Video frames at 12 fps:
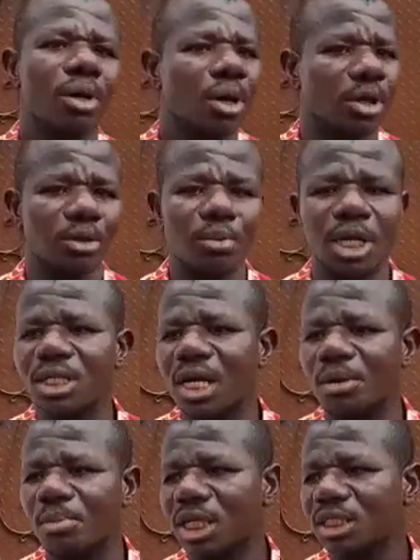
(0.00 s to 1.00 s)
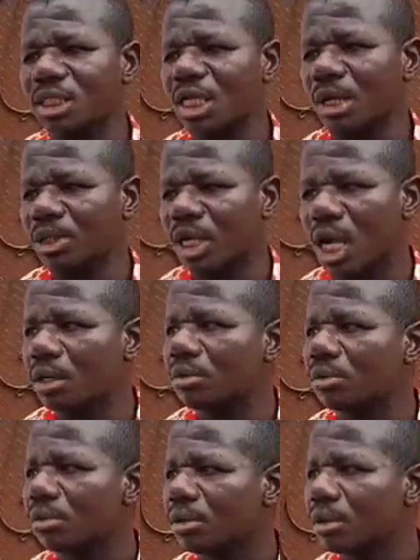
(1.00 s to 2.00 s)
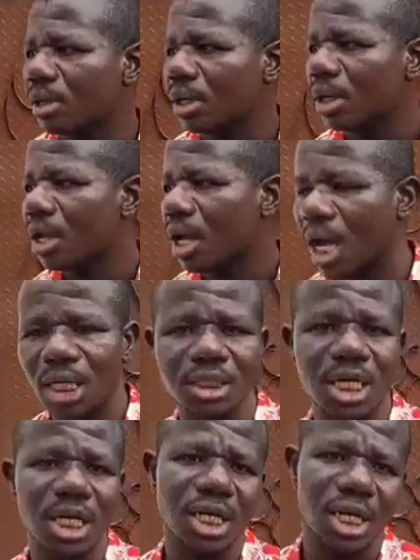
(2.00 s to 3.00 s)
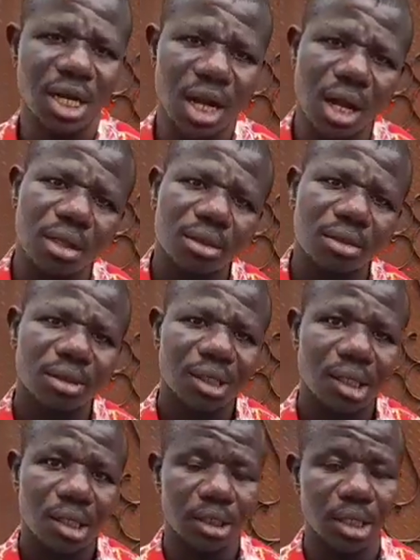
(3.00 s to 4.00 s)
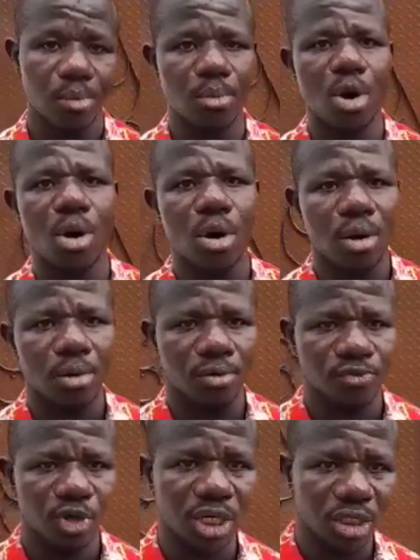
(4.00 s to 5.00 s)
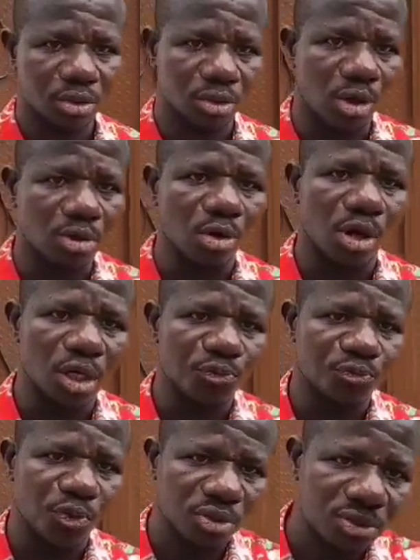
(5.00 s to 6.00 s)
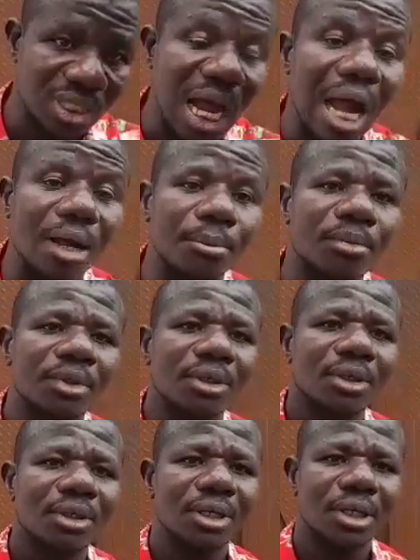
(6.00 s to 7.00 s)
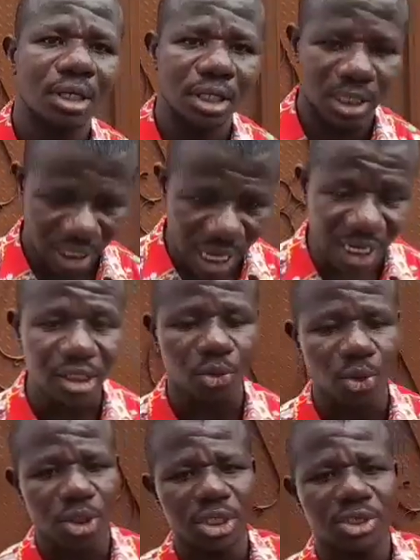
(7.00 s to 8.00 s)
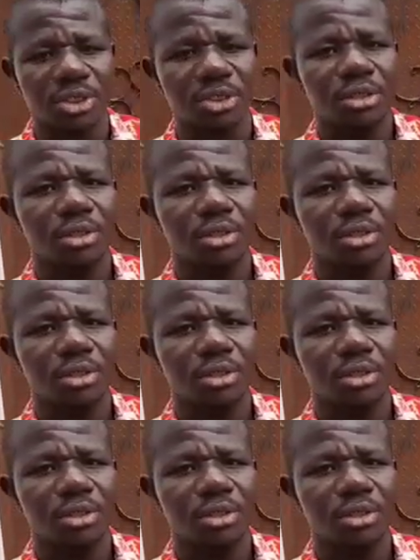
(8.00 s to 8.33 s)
automatically Mazen Nnamdi Kanu has gained the ground the more for the 3rd or the 4th time regarding to this